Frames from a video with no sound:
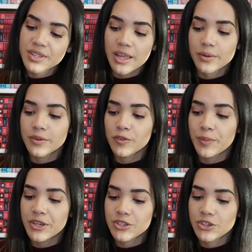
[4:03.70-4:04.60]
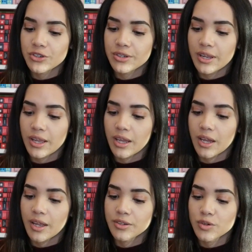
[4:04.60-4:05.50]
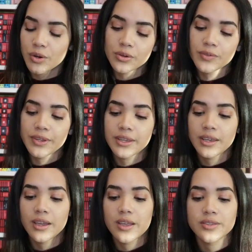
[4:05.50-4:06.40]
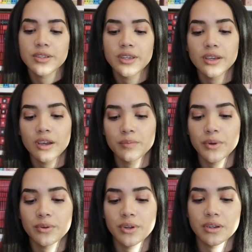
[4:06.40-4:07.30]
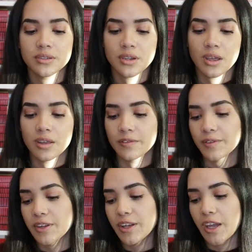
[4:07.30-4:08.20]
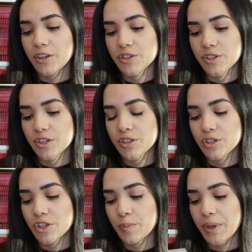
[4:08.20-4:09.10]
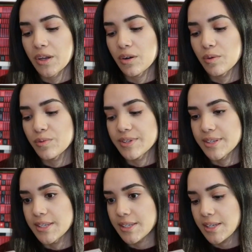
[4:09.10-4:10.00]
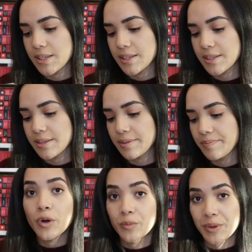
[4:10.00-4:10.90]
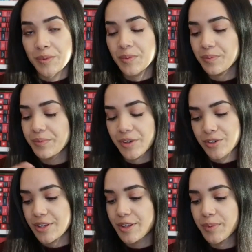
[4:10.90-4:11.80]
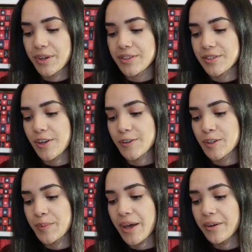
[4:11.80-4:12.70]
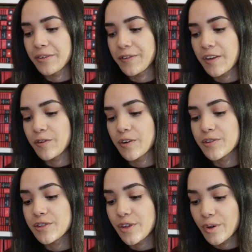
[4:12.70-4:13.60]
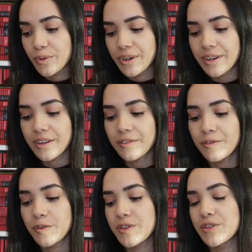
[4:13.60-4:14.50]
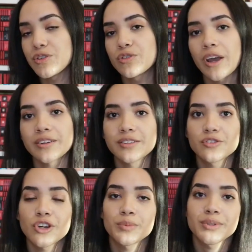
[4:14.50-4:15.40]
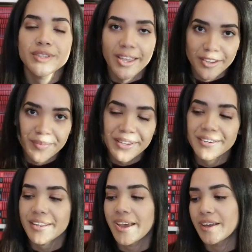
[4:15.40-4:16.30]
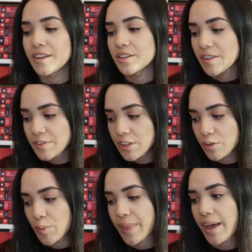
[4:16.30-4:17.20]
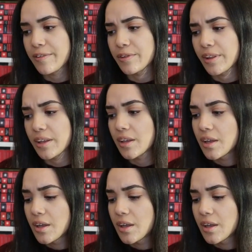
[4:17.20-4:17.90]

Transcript: siloed information, and critical thinking as a key component of engaged citizenship and resistance. What made me interested in the book is it talks about in favor of slow reading for this distracted and troubled time, and I can definitely agree with that. I feel like